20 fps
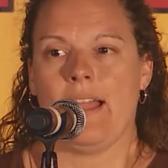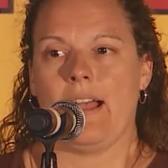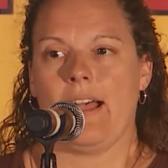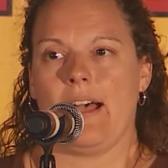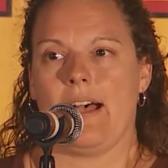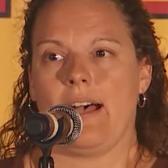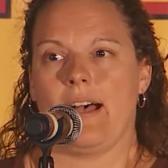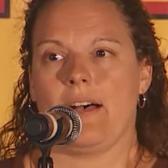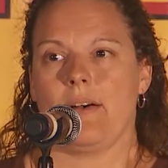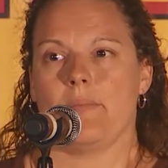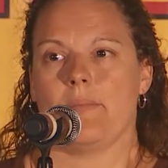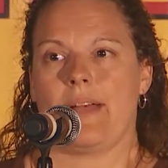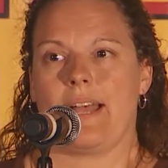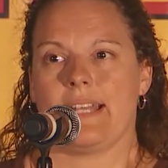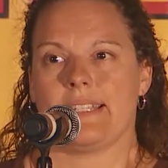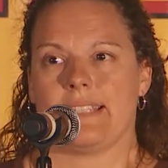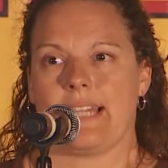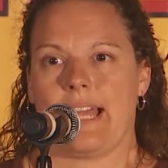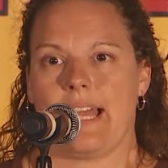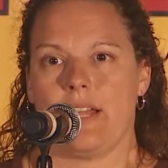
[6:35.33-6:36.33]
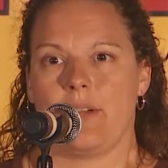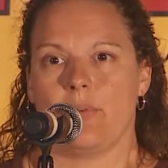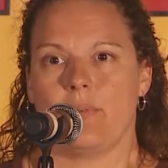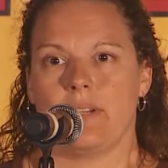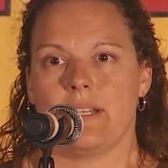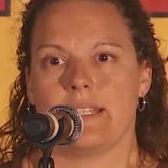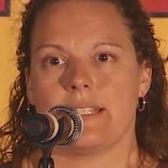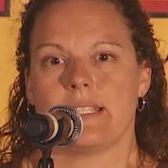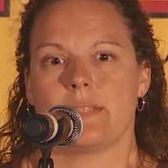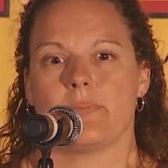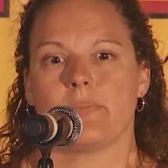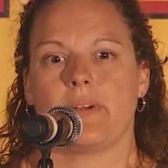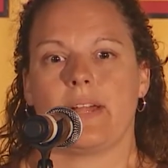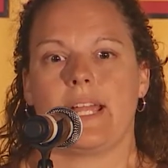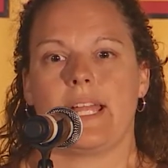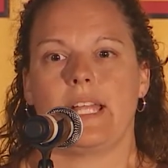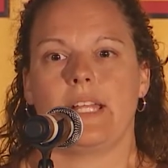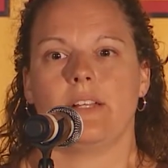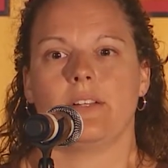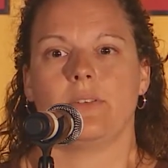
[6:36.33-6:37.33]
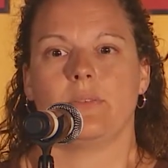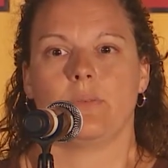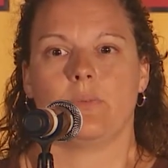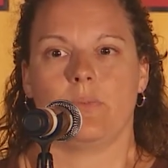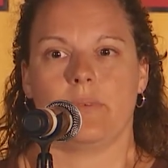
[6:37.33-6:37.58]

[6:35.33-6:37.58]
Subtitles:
As I was praying